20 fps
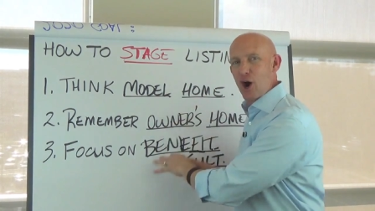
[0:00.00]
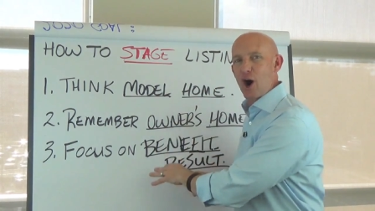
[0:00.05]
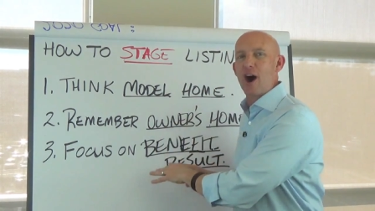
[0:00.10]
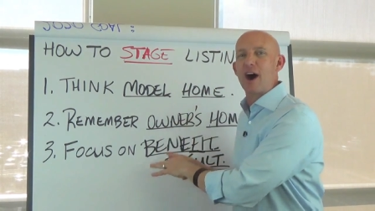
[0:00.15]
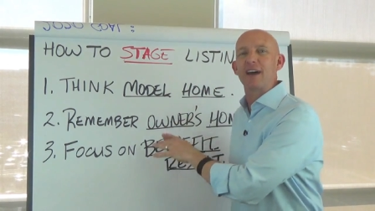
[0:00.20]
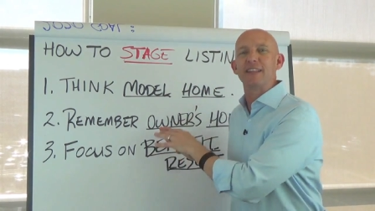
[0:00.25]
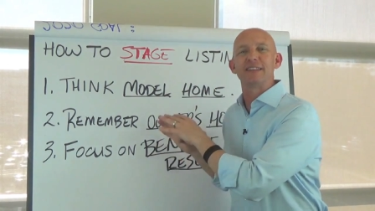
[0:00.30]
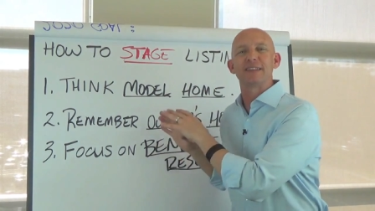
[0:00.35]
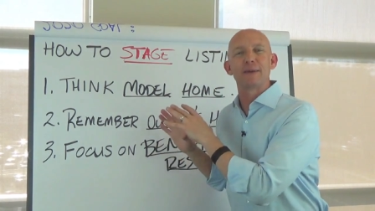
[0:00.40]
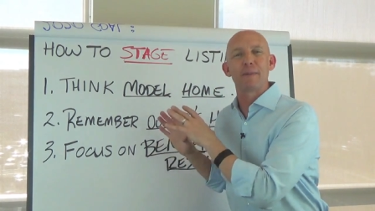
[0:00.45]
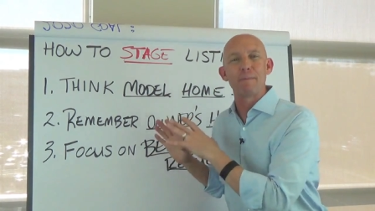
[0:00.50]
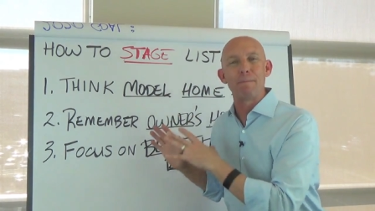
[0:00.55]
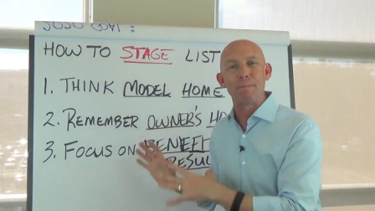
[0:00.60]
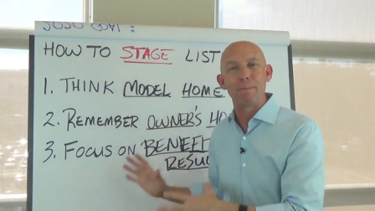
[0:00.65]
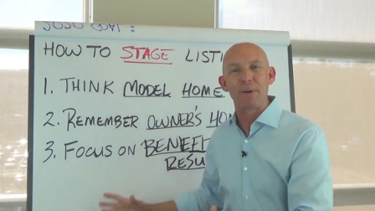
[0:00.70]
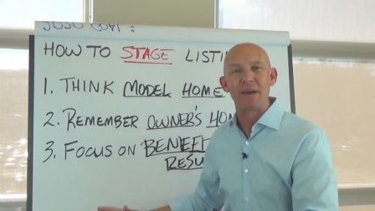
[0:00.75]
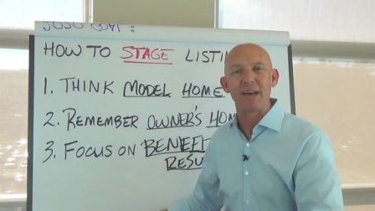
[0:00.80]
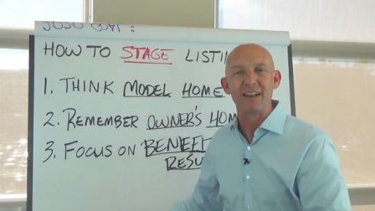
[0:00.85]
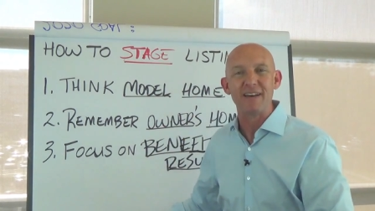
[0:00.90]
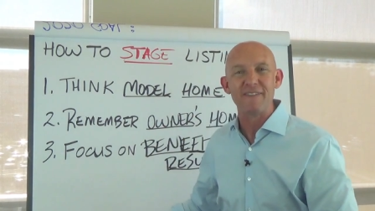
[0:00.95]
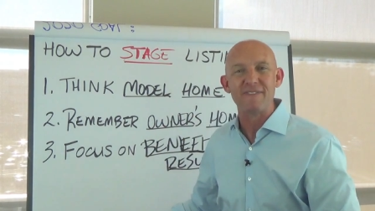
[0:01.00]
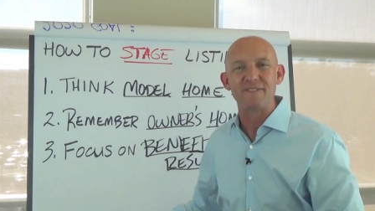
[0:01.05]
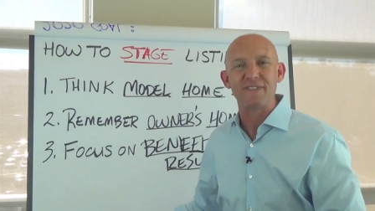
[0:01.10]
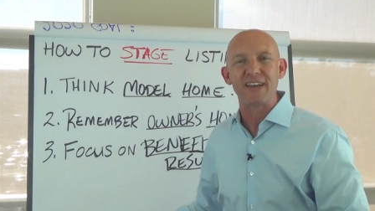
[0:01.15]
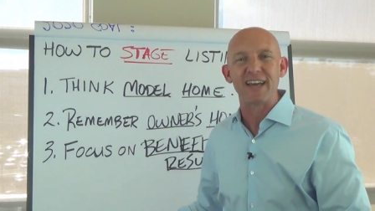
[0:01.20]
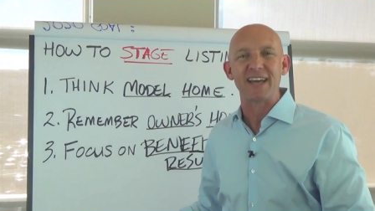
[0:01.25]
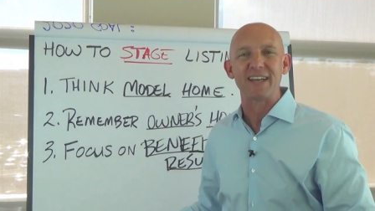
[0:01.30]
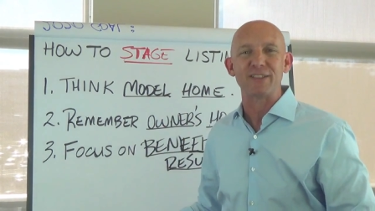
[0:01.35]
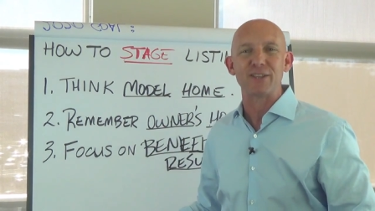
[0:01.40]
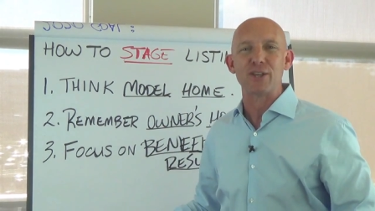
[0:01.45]
on the
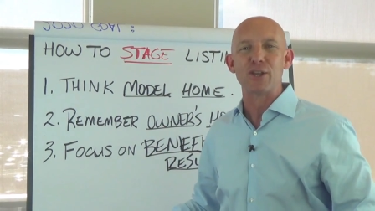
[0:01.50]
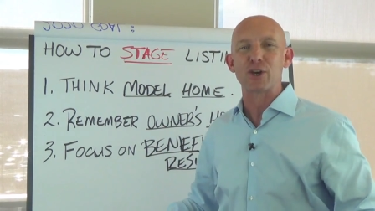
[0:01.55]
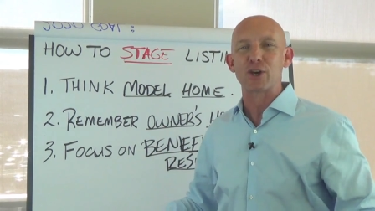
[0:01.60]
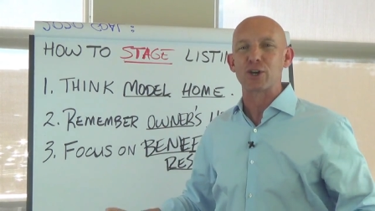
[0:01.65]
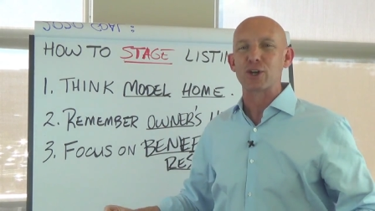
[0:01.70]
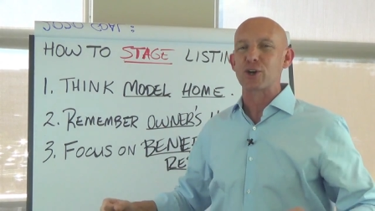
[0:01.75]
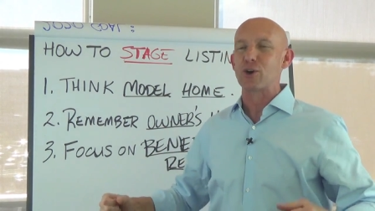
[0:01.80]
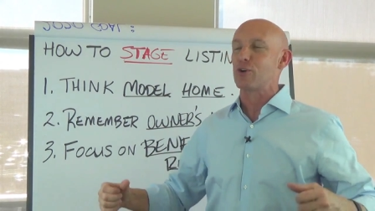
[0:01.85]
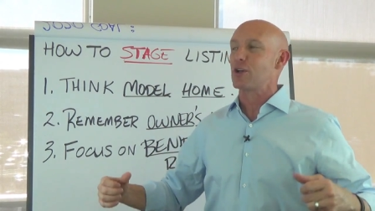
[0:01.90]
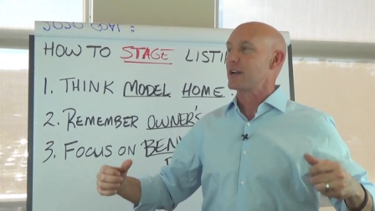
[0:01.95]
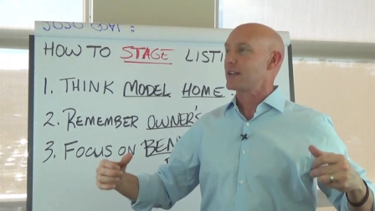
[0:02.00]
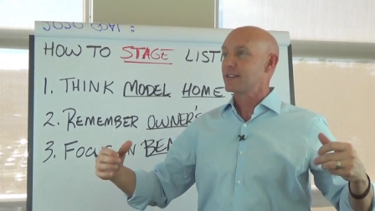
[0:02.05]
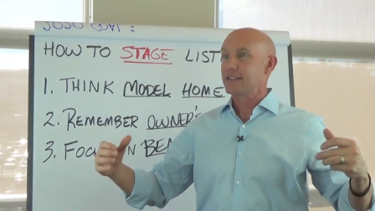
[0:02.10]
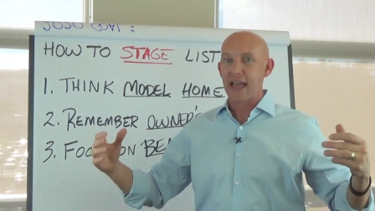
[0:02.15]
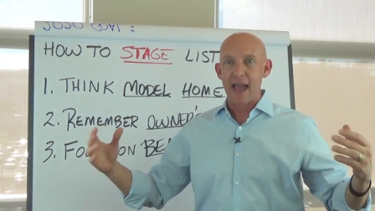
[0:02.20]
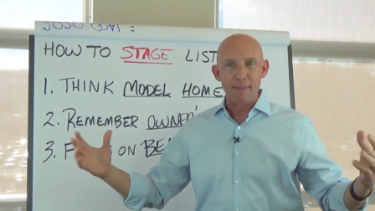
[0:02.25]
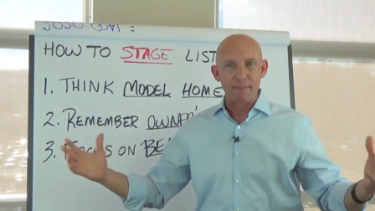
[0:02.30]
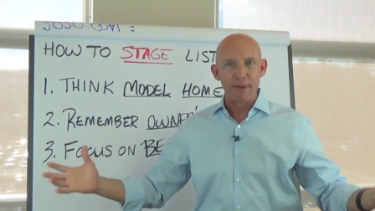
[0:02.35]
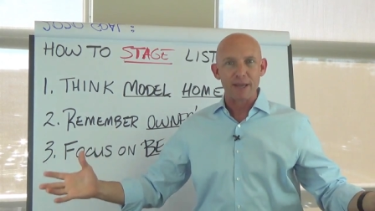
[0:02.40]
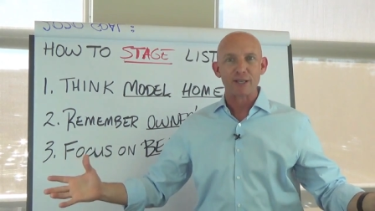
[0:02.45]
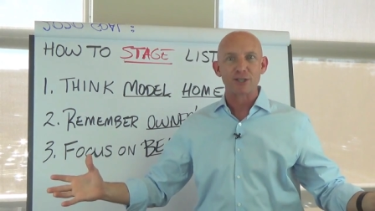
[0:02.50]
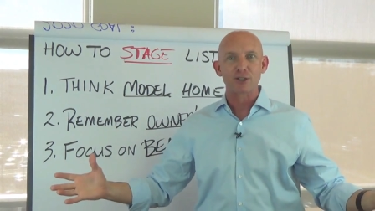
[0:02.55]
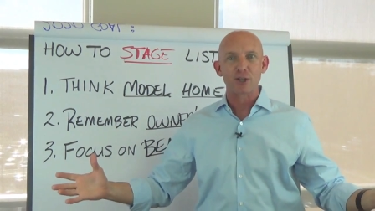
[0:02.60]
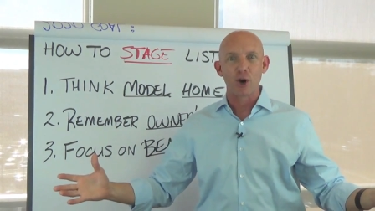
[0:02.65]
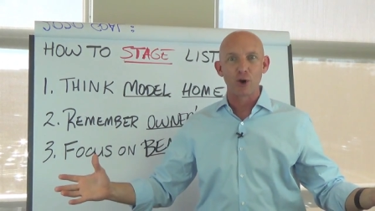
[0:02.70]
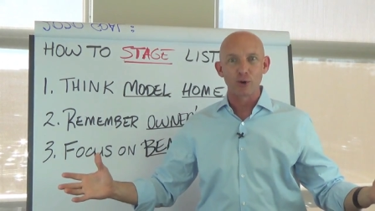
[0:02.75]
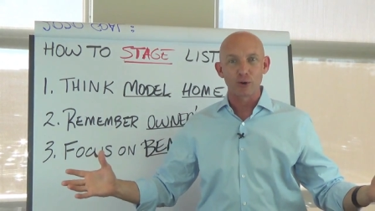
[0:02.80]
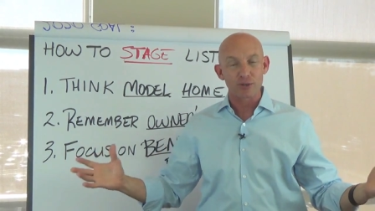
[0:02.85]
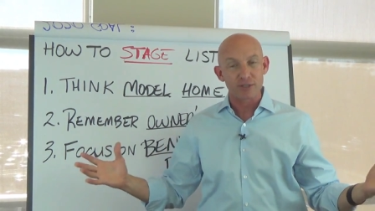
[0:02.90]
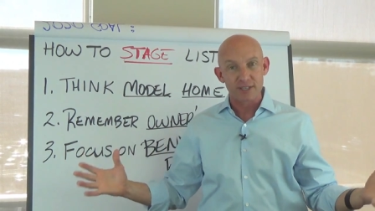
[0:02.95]
benefit, then they're going to go like, that makes
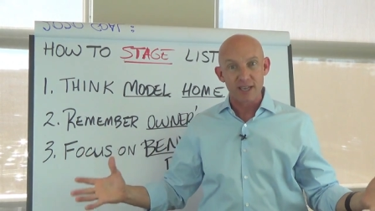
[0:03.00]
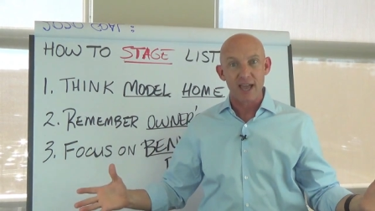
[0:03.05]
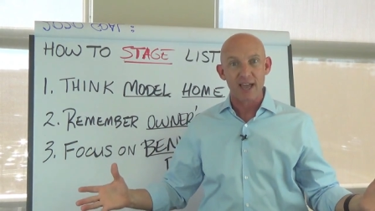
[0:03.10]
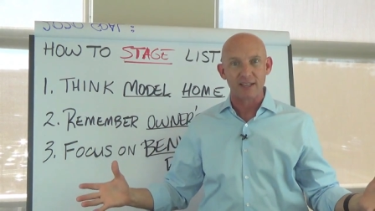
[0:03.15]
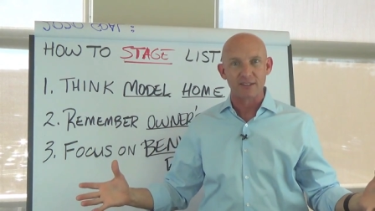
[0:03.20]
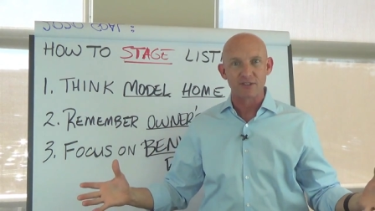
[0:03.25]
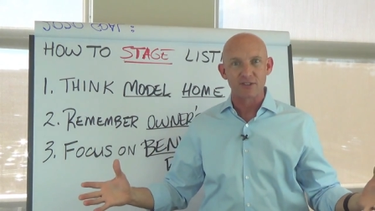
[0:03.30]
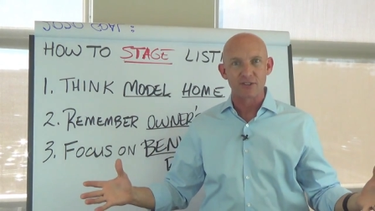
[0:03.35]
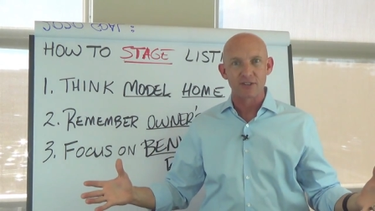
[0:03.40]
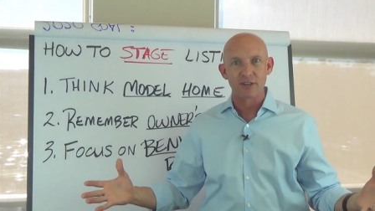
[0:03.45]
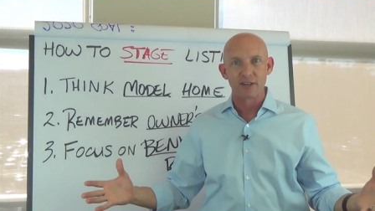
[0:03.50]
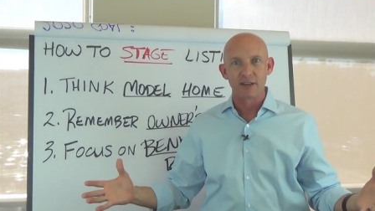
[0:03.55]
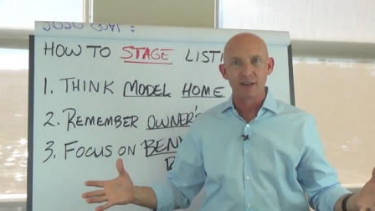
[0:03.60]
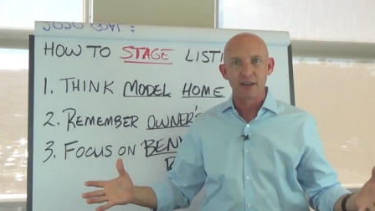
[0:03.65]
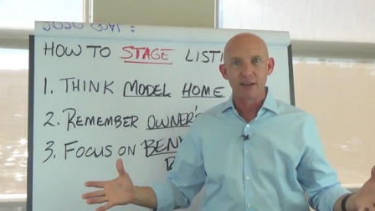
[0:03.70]
total sense.